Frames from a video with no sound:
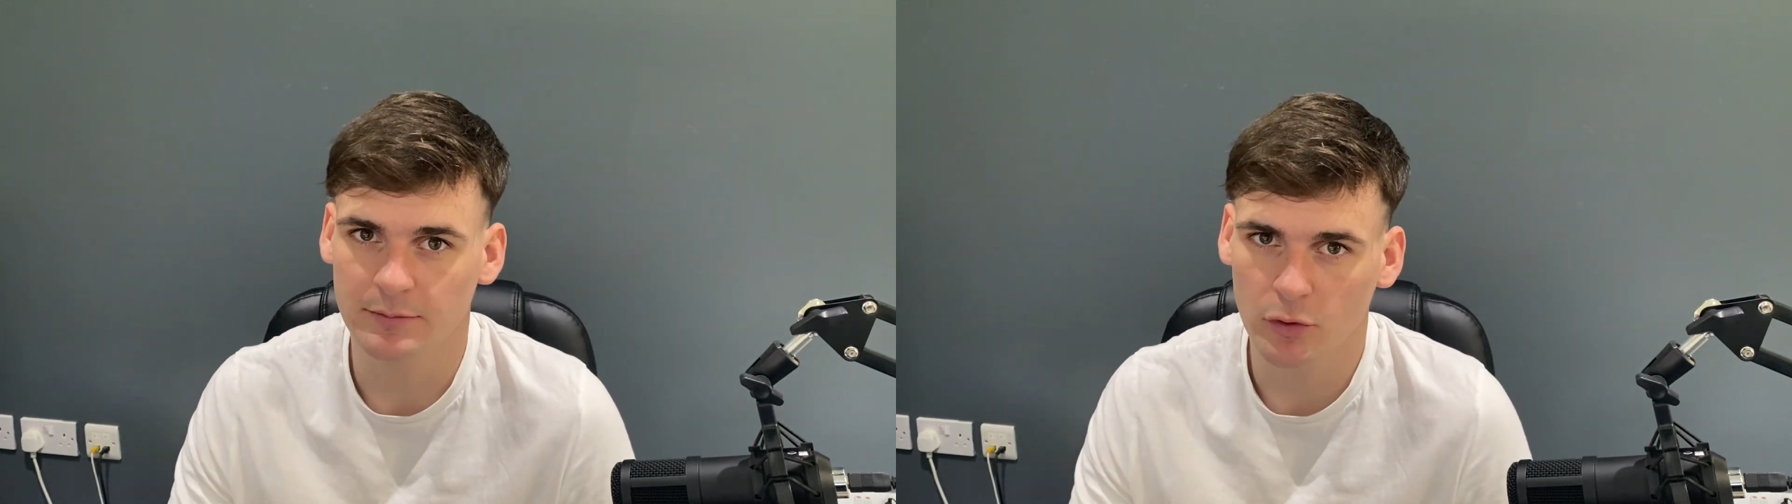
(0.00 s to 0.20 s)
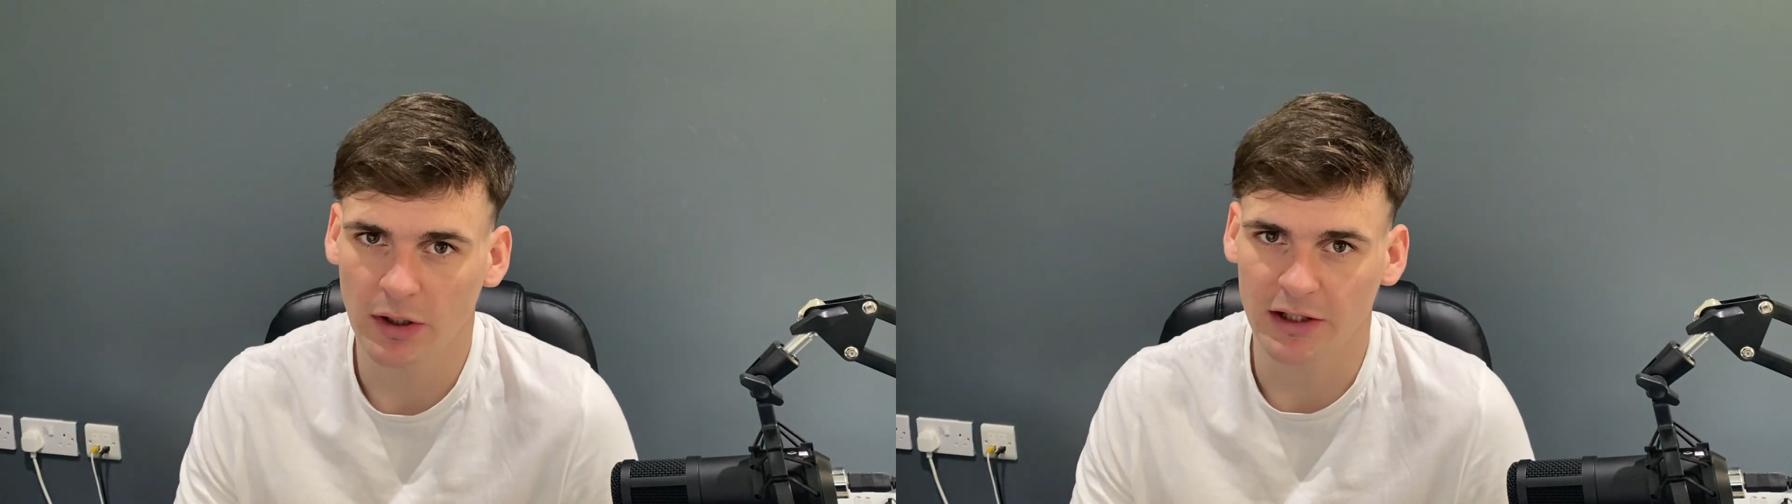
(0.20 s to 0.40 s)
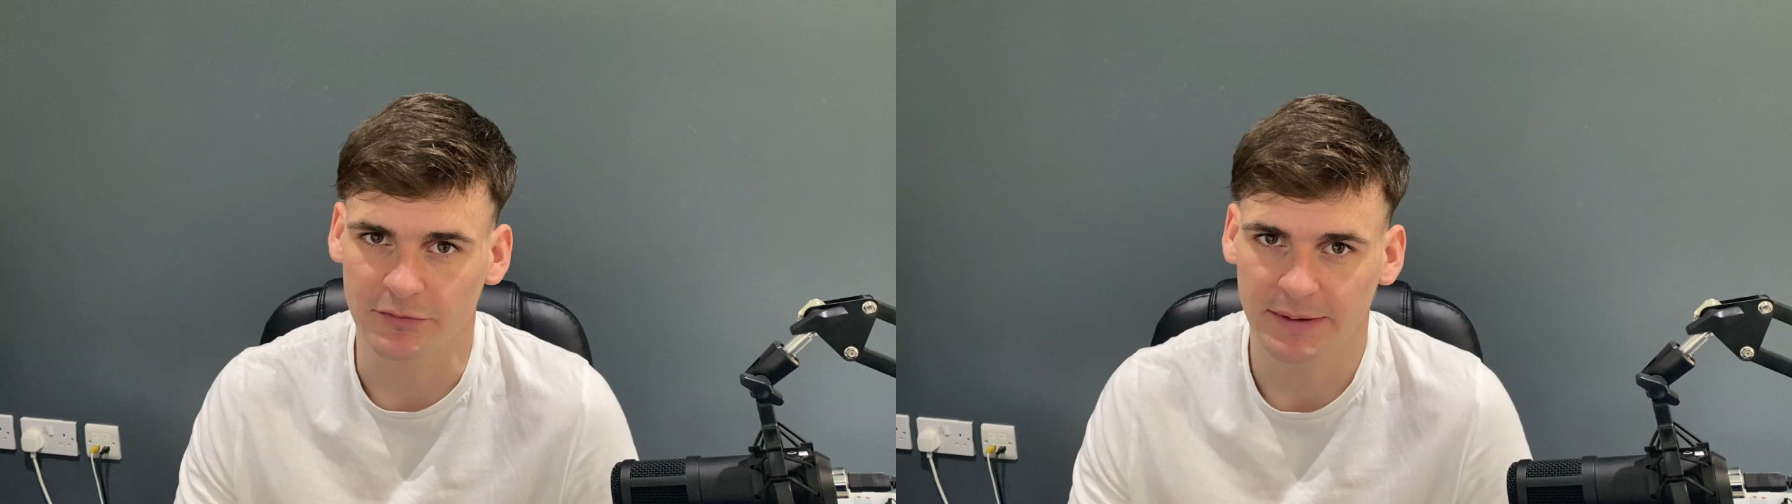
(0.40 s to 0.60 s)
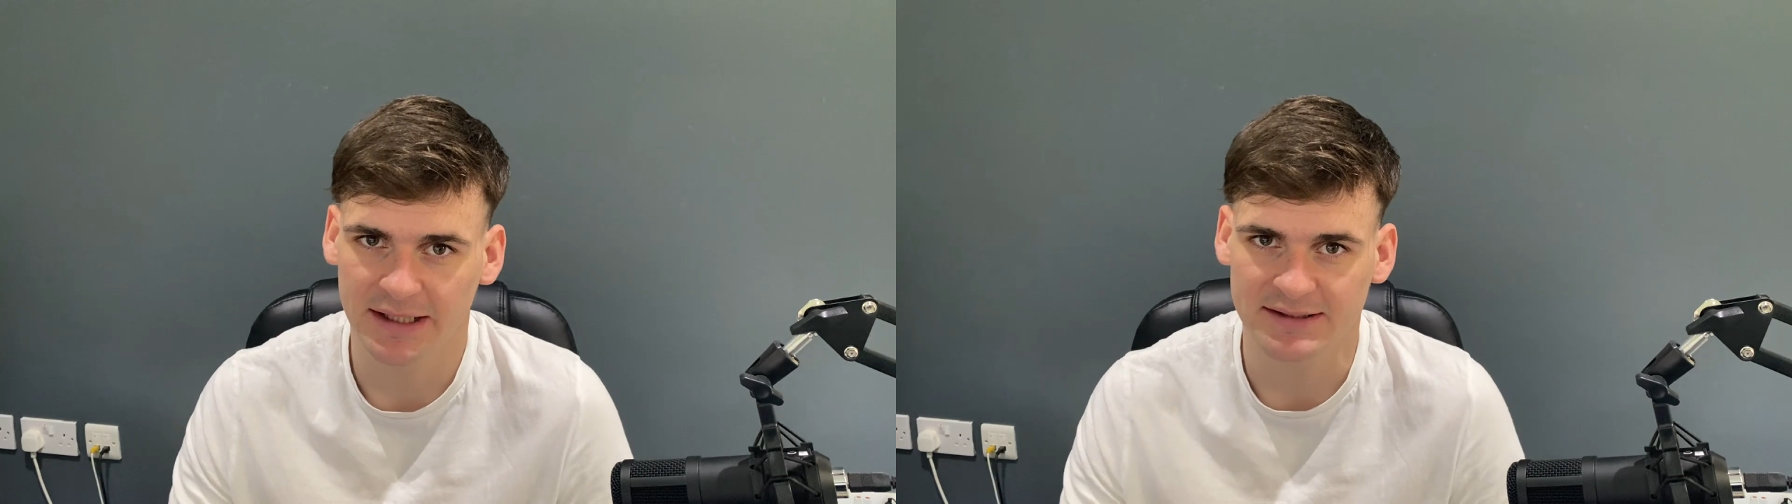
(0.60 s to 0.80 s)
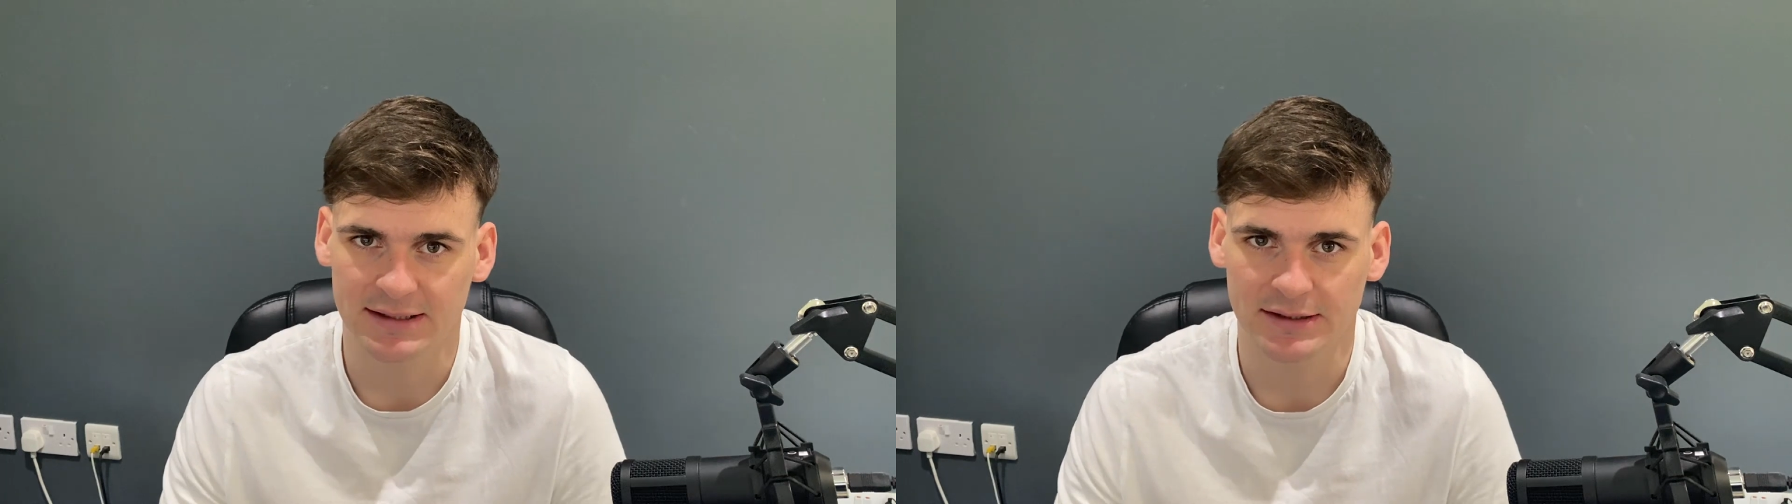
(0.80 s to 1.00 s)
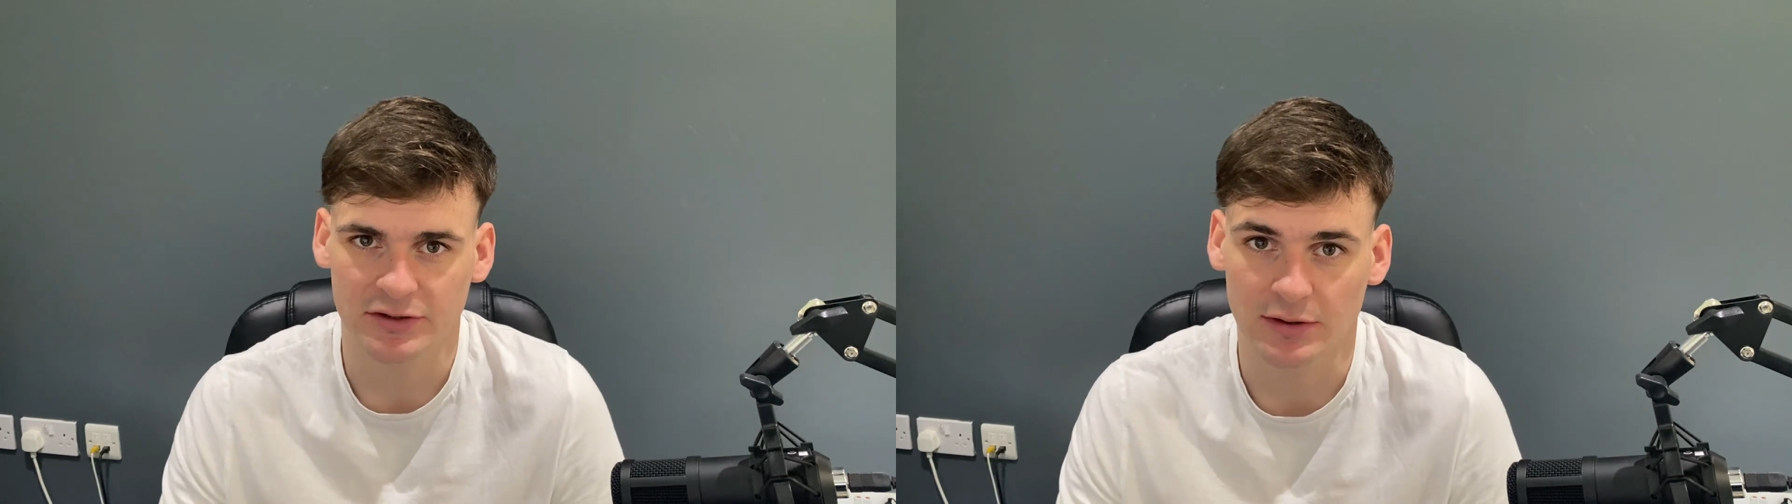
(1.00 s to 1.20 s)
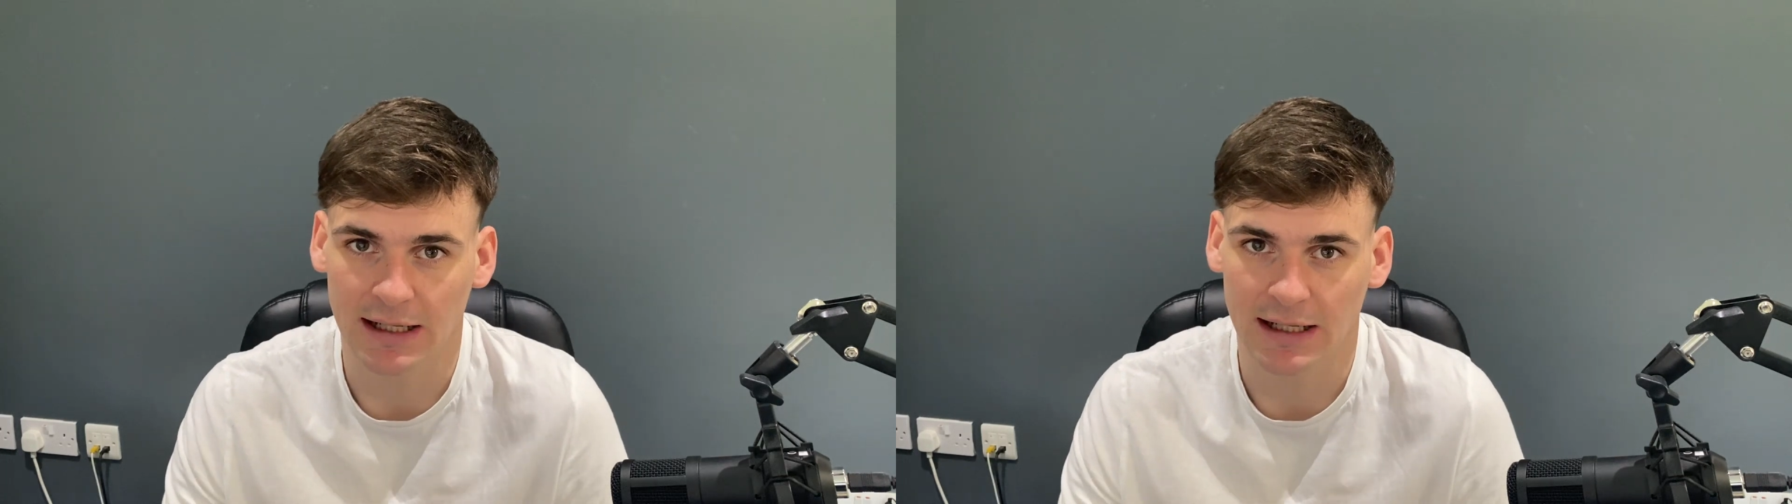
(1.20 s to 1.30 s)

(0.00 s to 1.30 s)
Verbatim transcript: more F B A sellers you